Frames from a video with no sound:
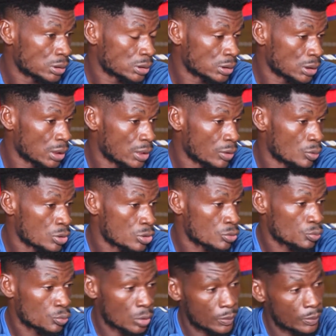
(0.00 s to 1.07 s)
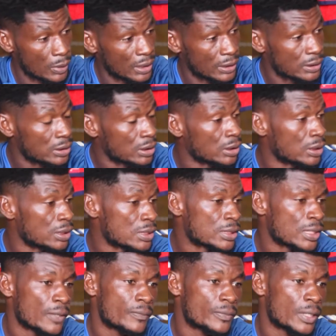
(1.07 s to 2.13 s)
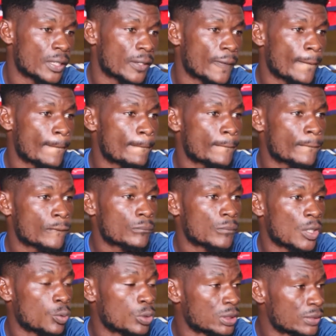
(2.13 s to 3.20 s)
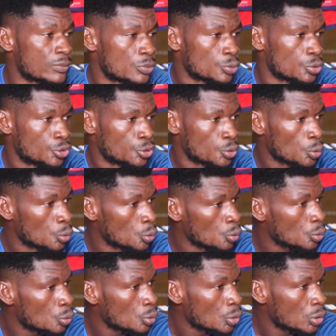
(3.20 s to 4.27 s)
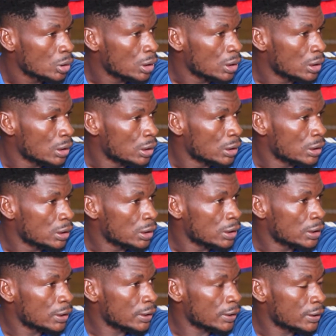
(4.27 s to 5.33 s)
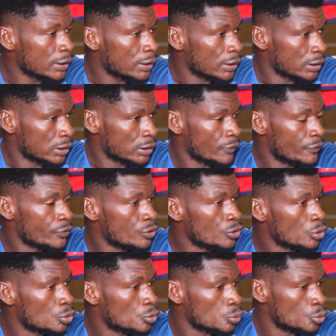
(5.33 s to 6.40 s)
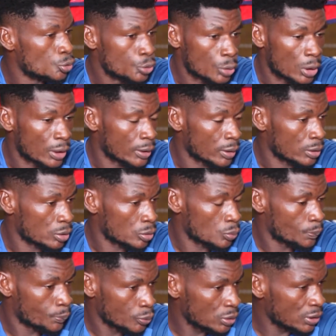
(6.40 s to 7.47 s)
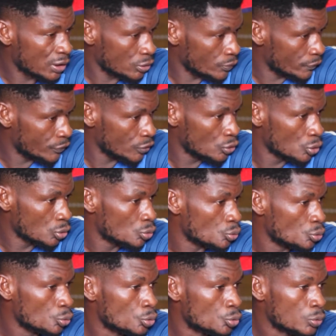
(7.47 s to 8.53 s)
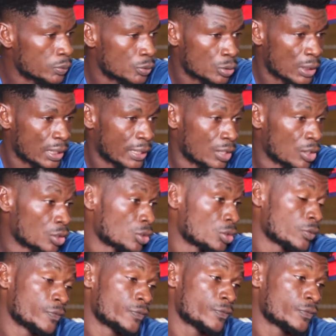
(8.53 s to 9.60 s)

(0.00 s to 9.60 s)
Yeah, I was robbed at uh, Zambia. I want them to show uh, the video to uh, put the video to YouTube so that a lot of